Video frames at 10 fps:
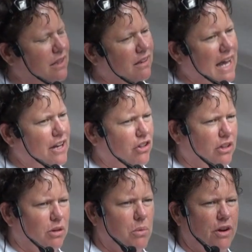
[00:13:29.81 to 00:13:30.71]
the lighter, a
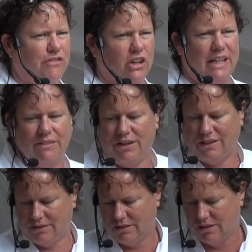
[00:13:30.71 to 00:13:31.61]
little more
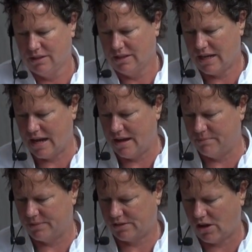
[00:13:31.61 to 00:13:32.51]
forgiving
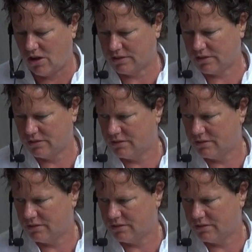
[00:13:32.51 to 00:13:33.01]
salt.